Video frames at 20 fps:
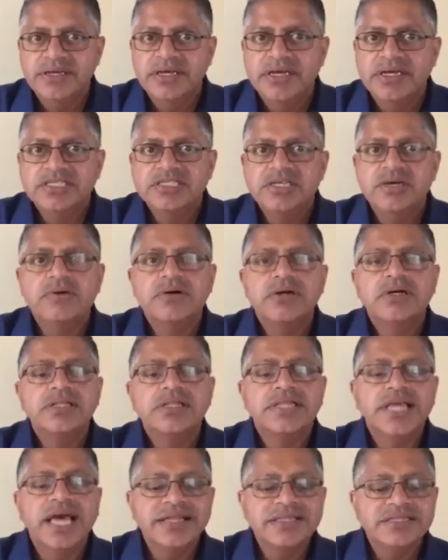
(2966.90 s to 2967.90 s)
So
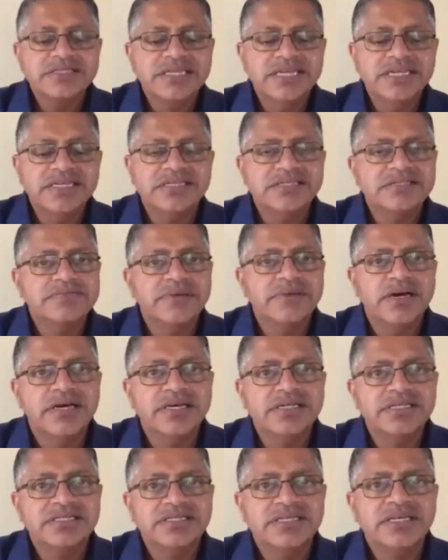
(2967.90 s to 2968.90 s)
that teaches
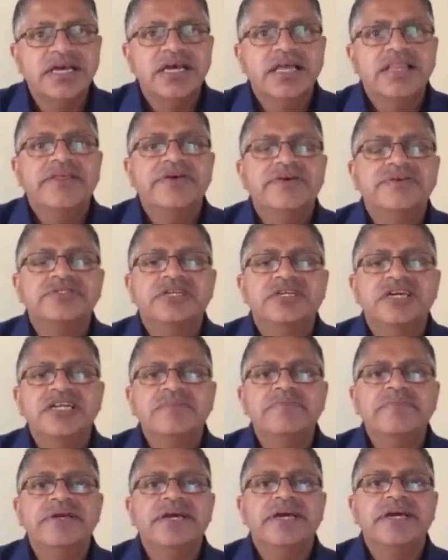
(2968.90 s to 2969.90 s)
us there's going
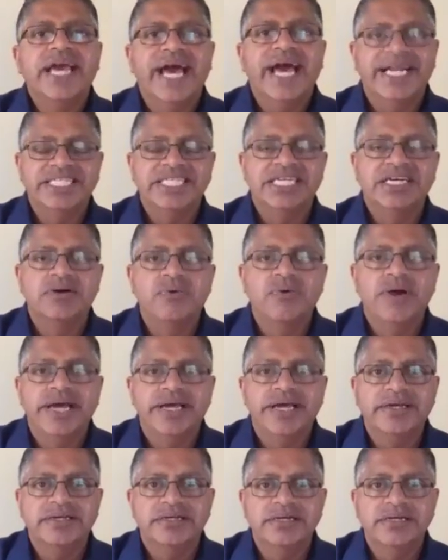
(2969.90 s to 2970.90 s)
to be a catching
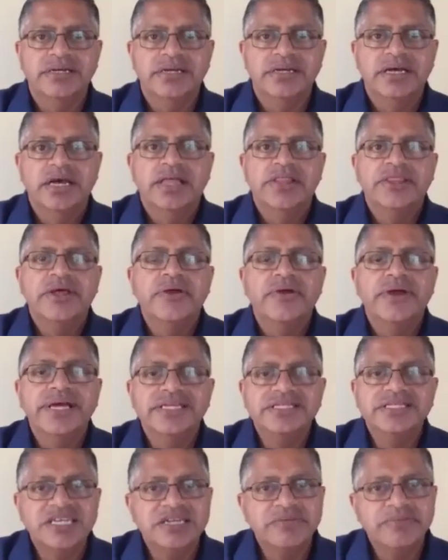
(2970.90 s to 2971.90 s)
away. There
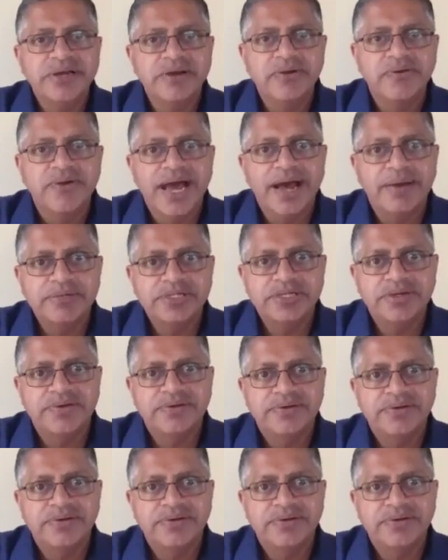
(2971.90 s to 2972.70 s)
is going to be a rapture.